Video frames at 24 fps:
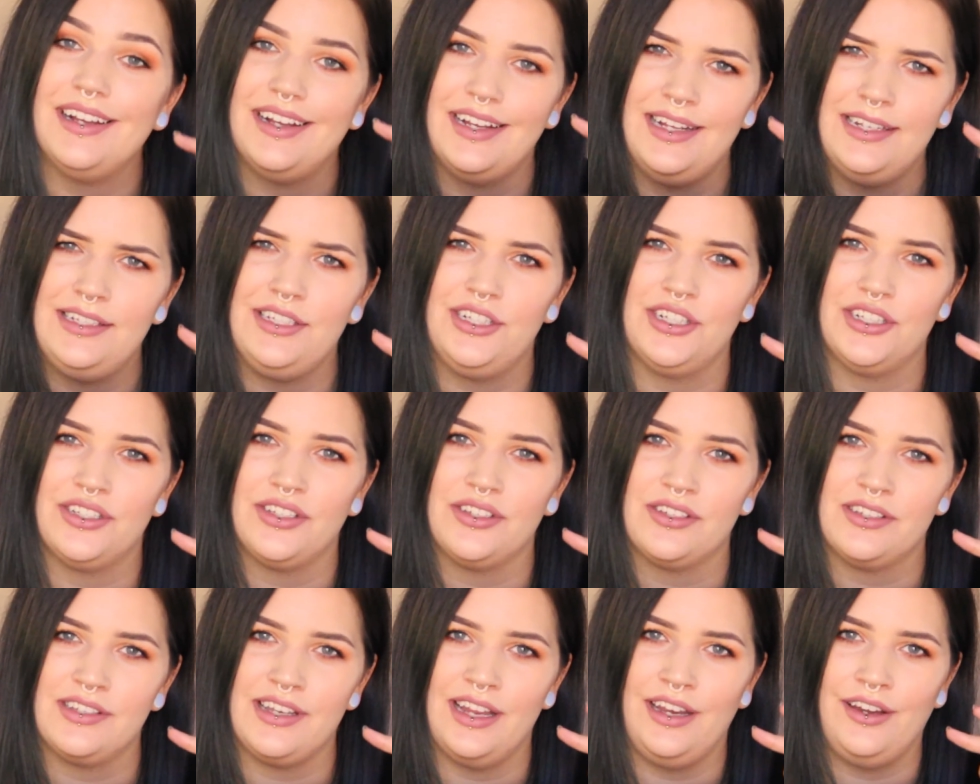it's just a
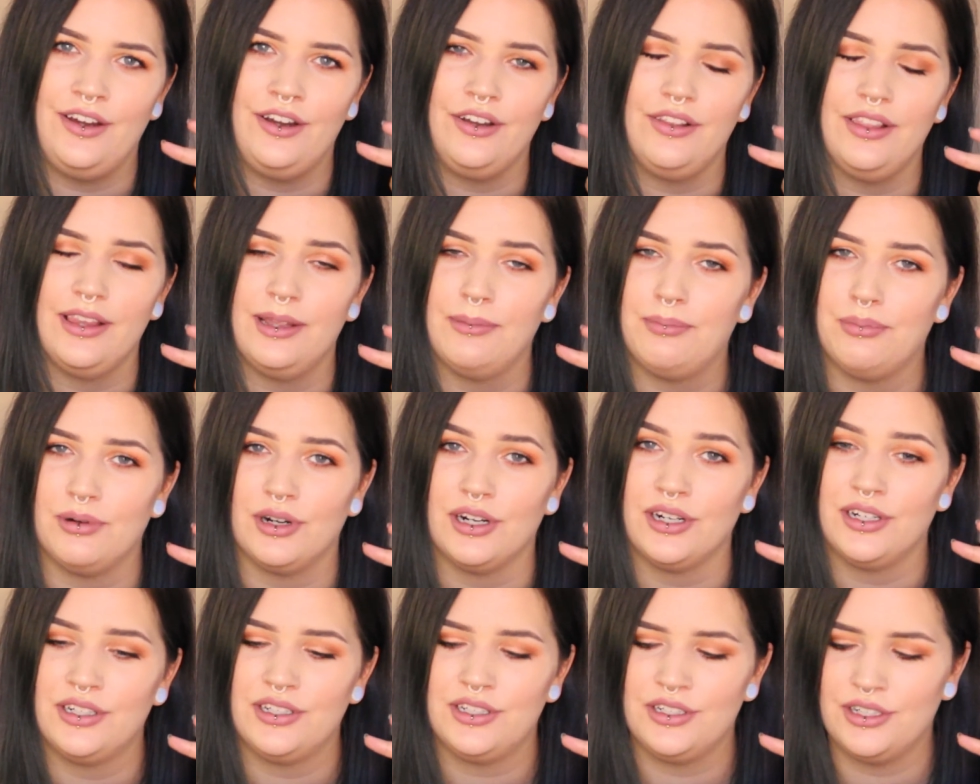standard lip
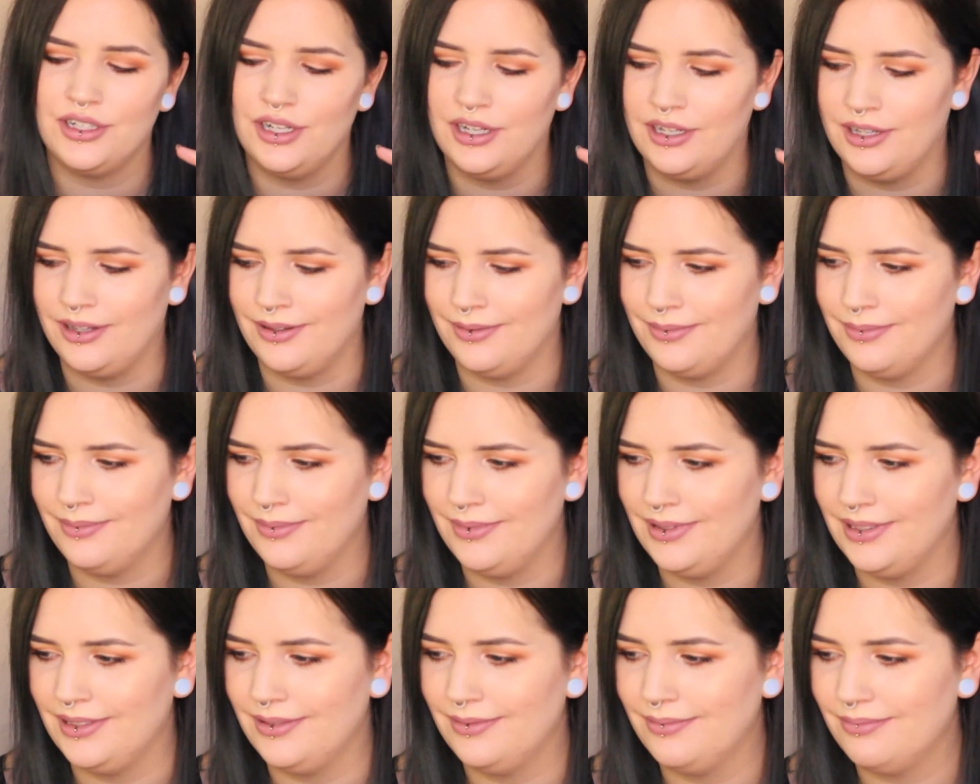brush. Um,
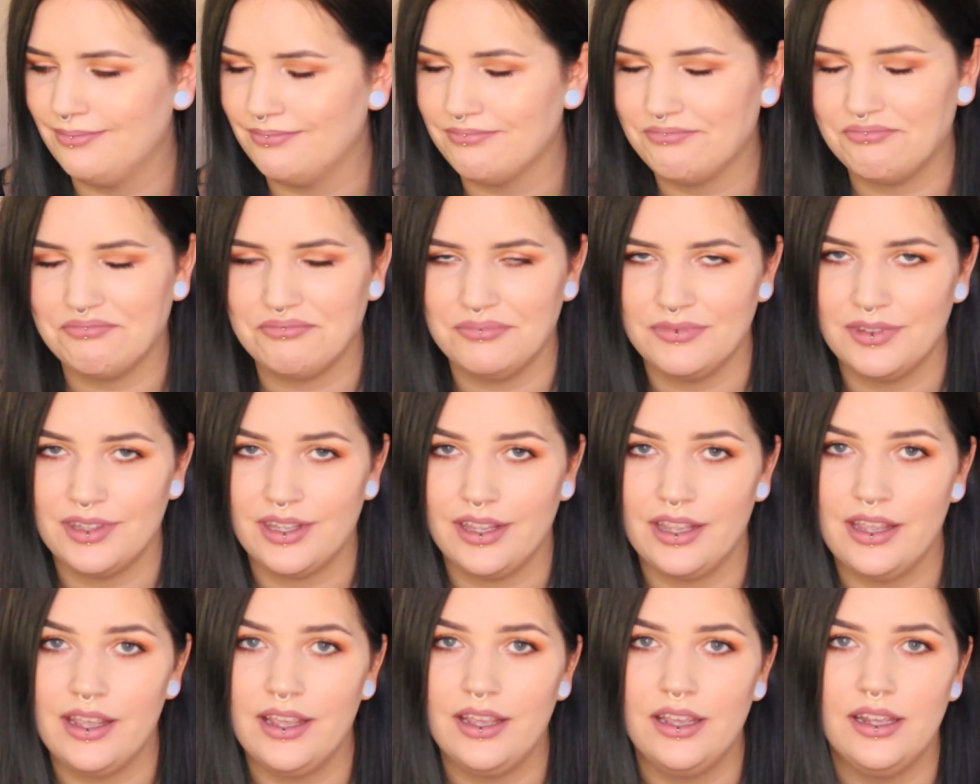
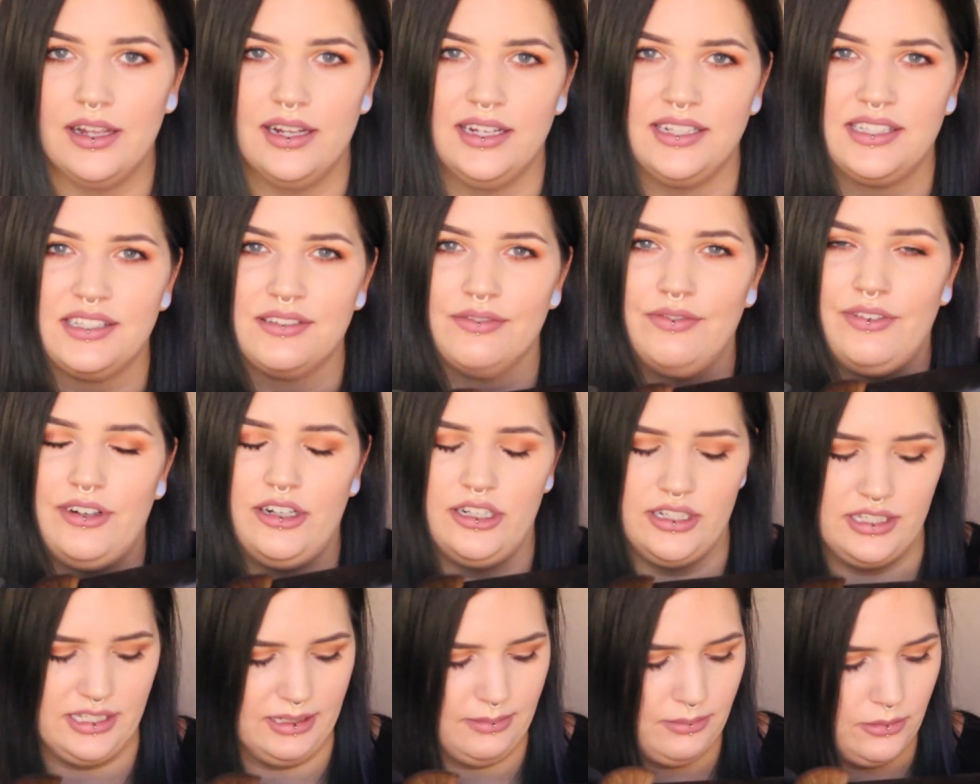it's
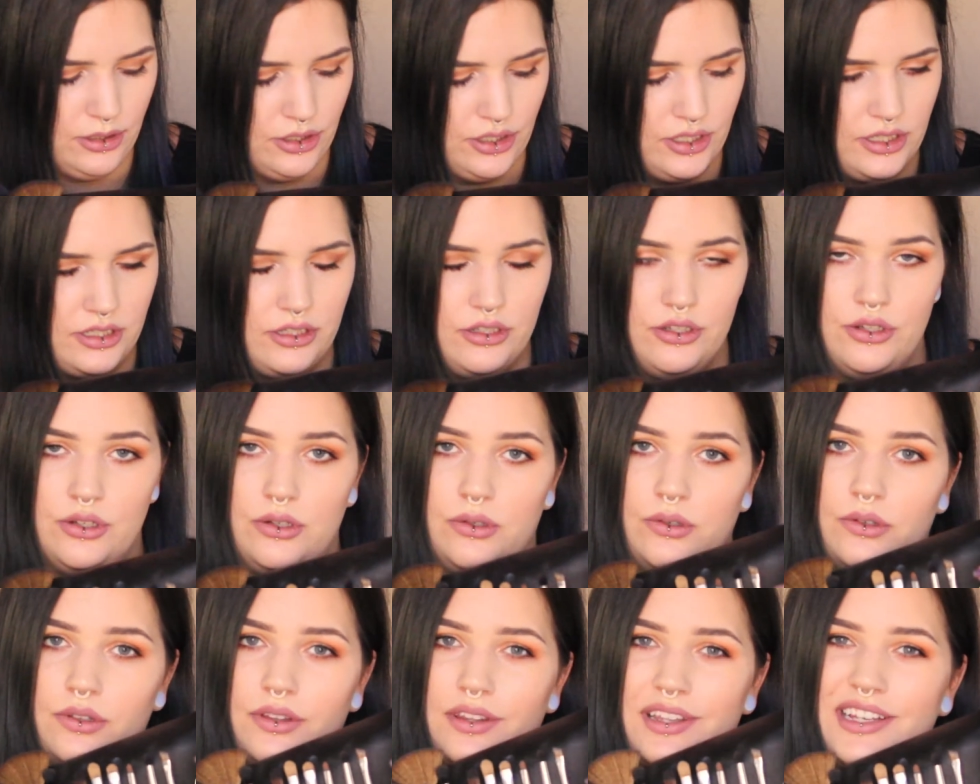very similar to
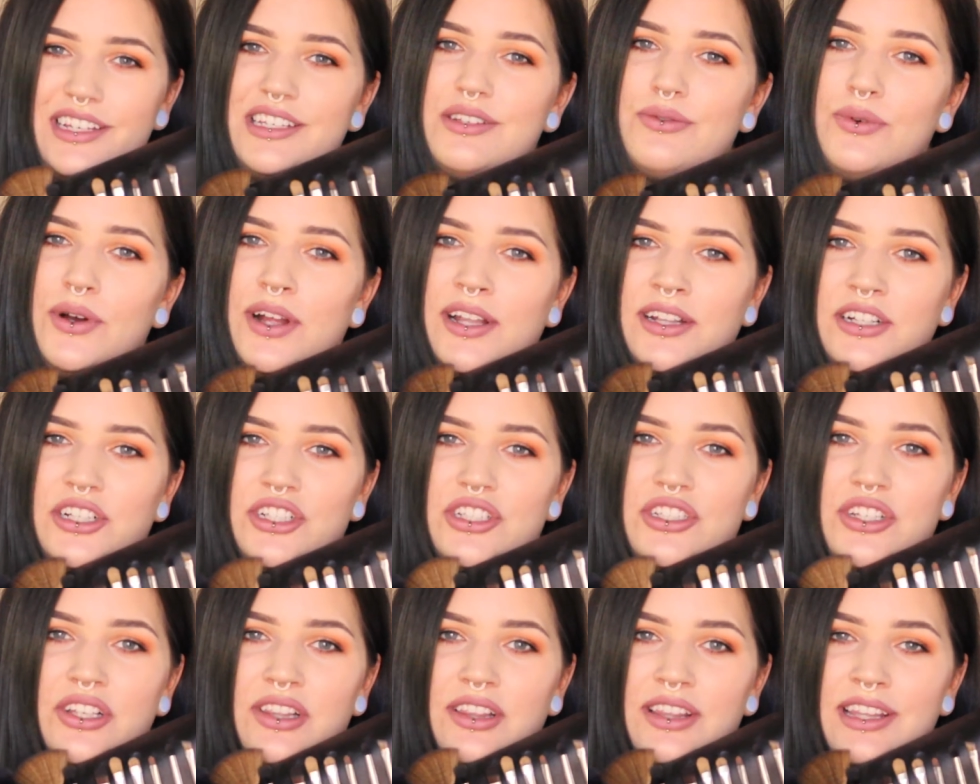this one,
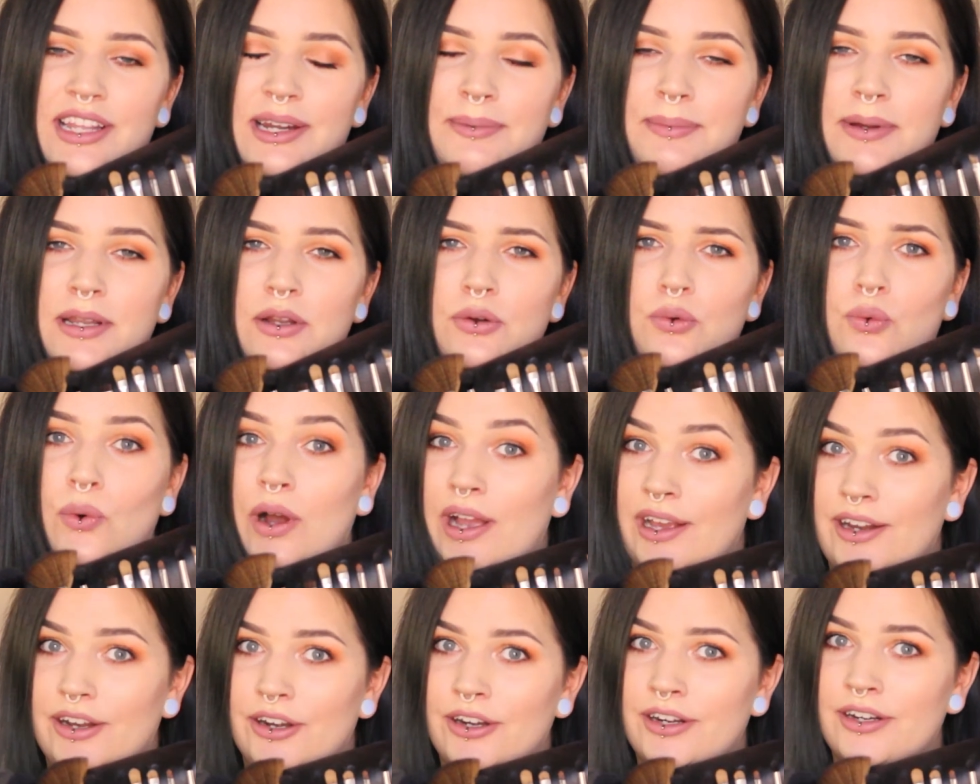just a little bit
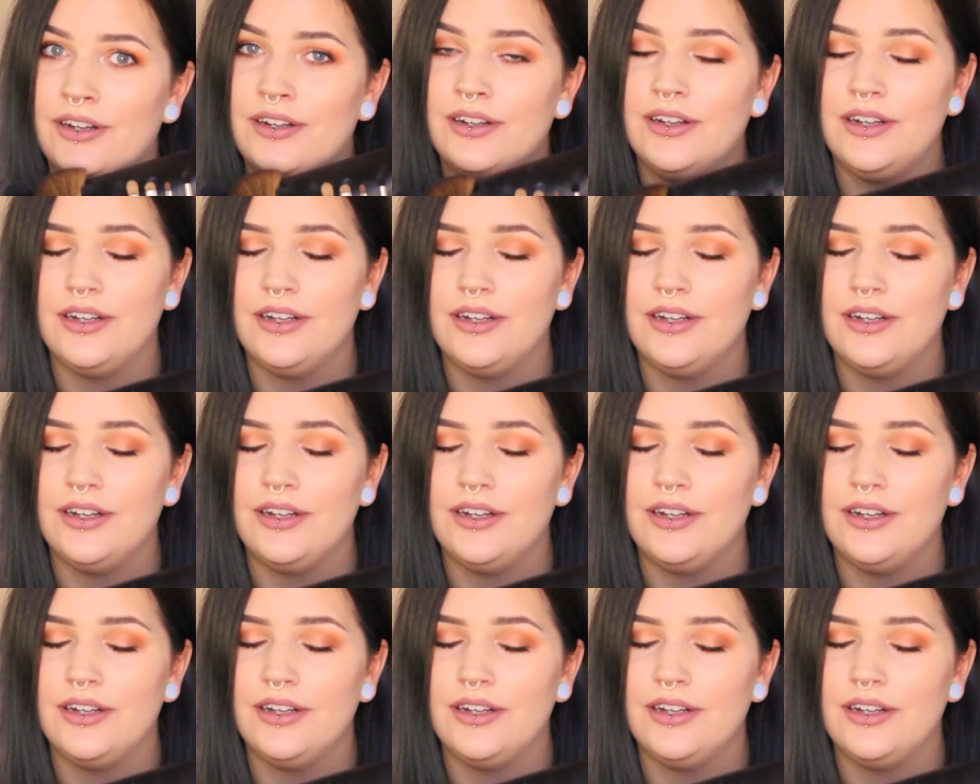wider.